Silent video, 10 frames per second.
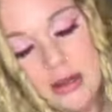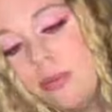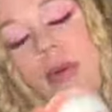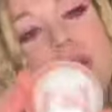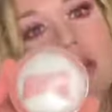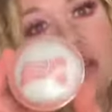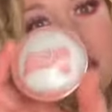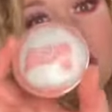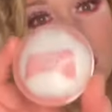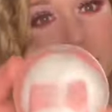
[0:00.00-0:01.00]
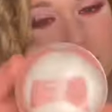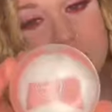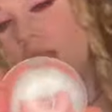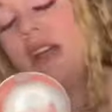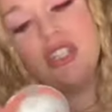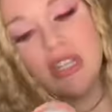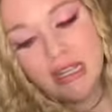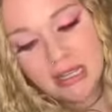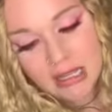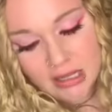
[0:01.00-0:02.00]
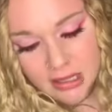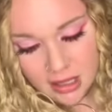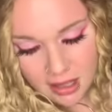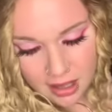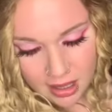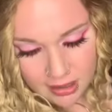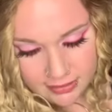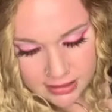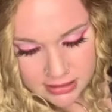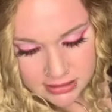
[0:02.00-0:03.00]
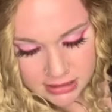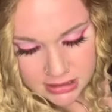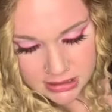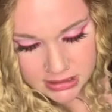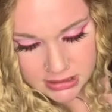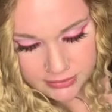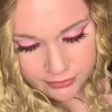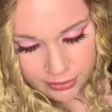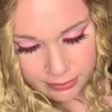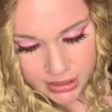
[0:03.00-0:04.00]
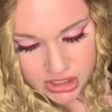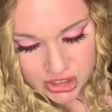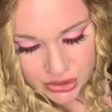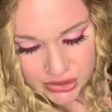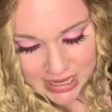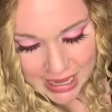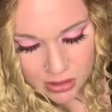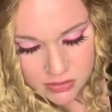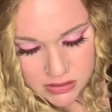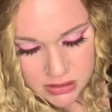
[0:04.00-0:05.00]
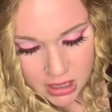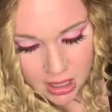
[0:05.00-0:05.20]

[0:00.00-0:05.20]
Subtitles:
up this blusher here, and this is from Etude House,